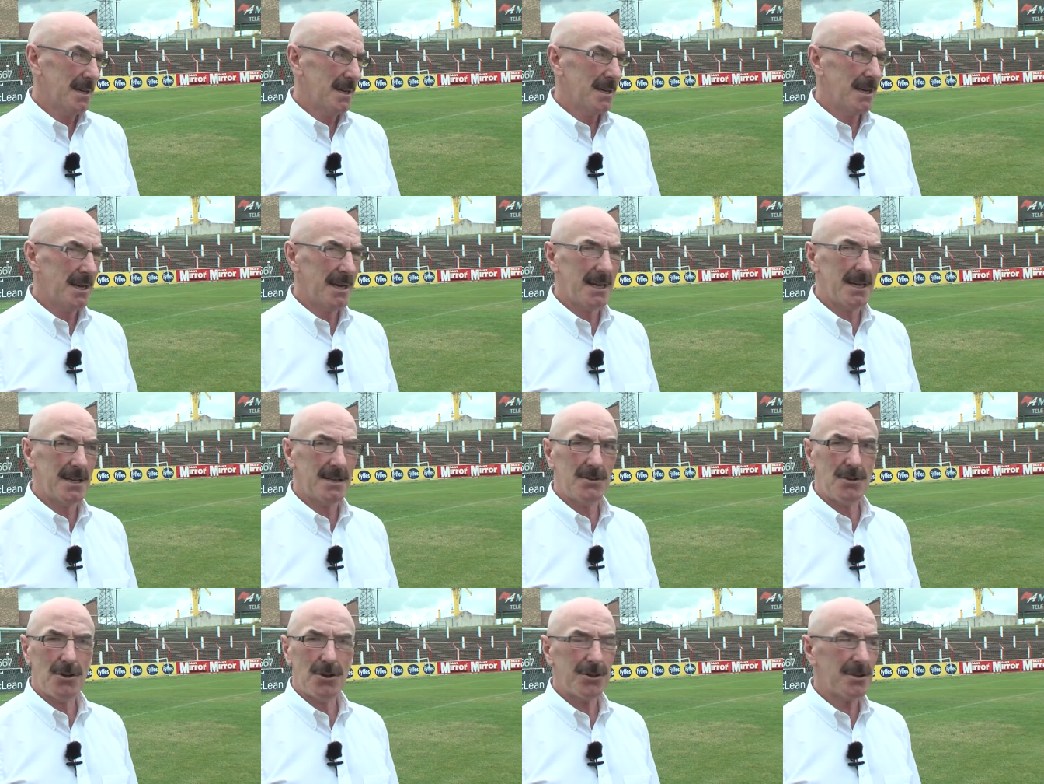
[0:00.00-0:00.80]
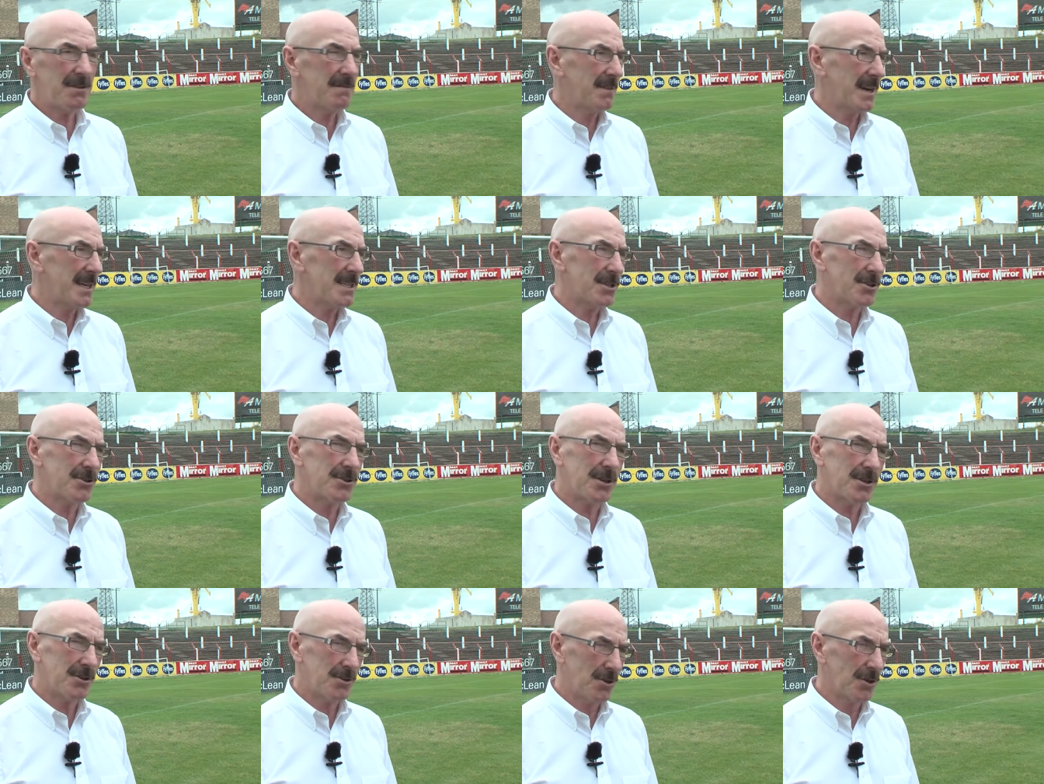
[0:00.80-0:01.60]
Uh, nothing
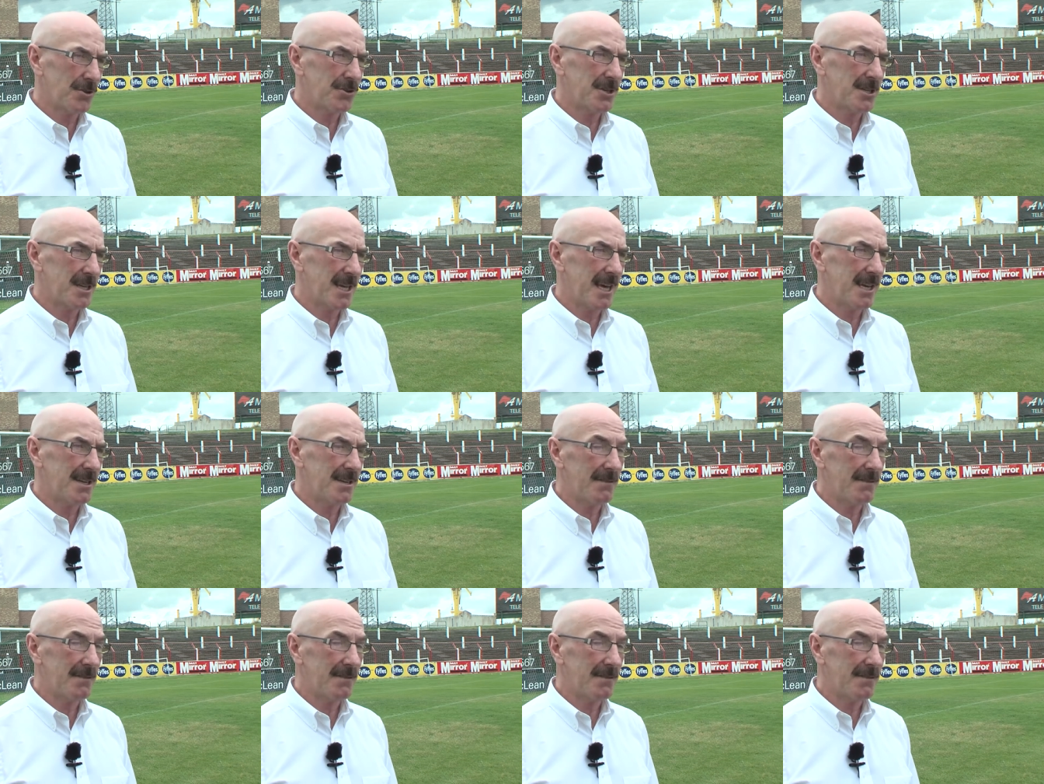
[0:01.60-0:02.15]
ventured, nothing gained.